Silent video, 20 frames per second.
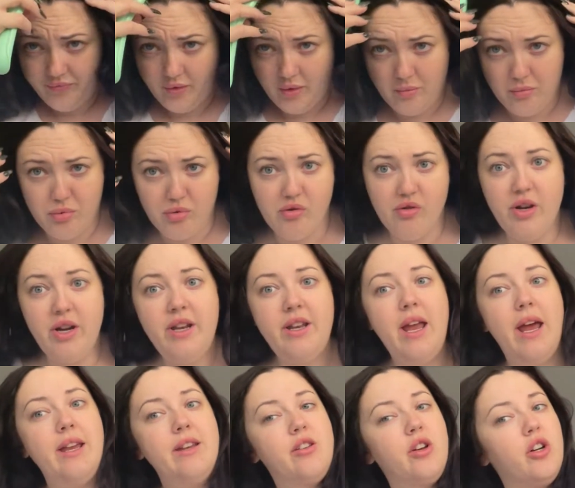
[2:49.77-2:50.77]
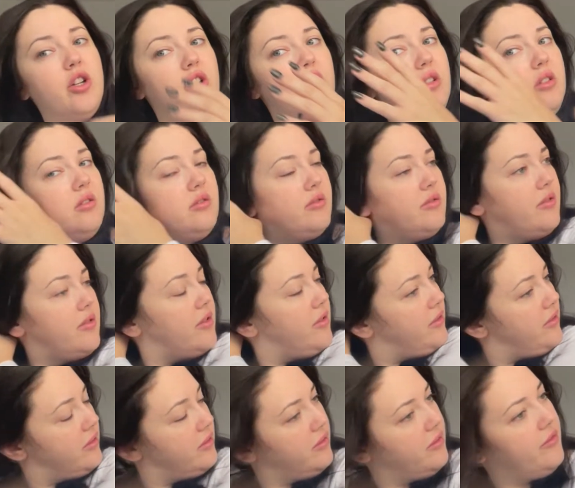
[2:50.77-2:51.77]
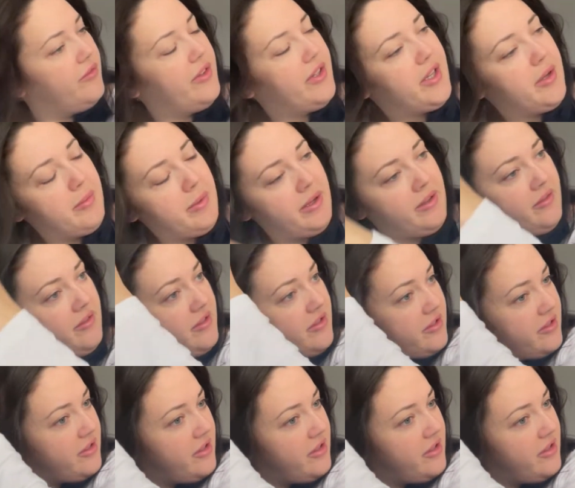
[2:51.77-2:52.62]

prenatal vitamins,